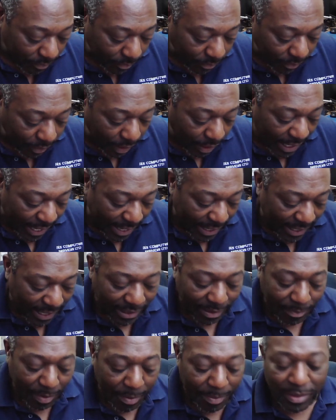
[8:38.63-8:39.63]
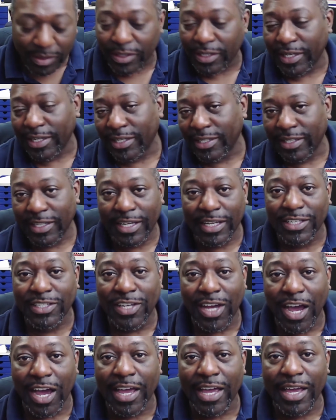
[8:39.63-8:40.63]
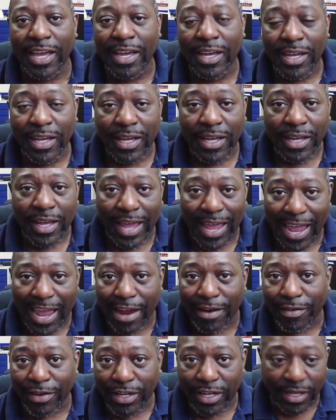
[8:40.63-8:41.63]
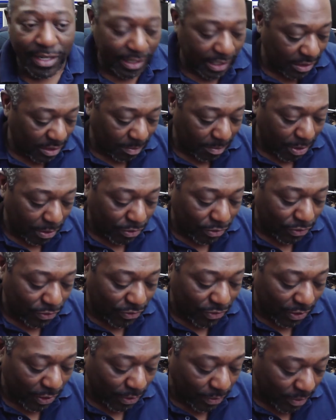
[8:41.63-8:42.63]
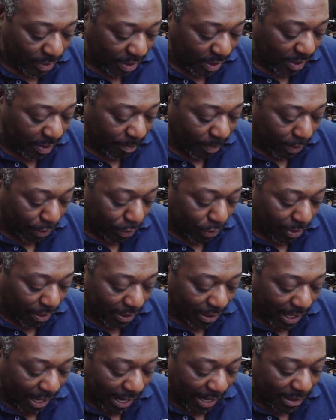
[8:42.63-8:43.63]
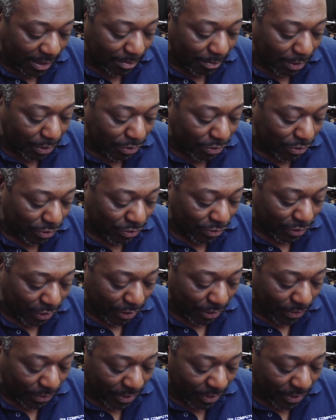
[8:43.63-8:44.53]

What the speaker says: At the moment, the entire area is a motion zone, but you can add a motion zone